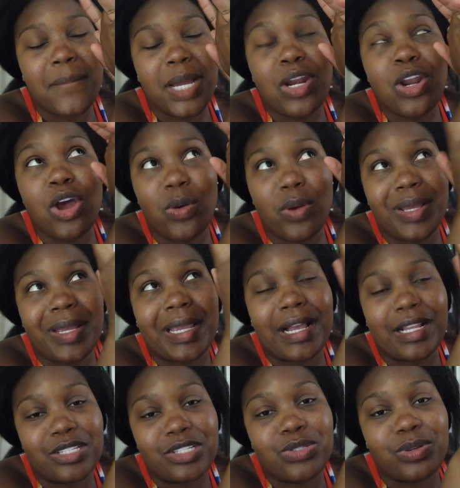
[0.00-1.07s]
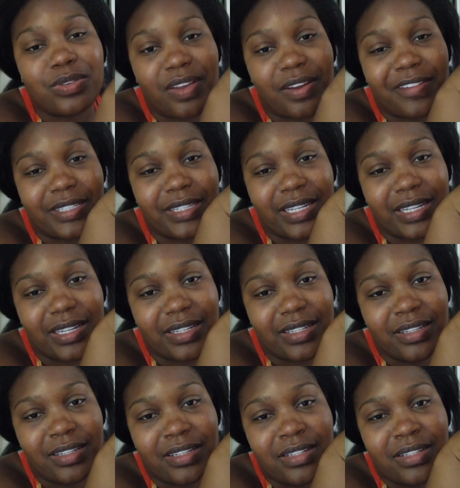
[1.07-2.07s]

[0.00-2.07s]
No, I got 2 of everything.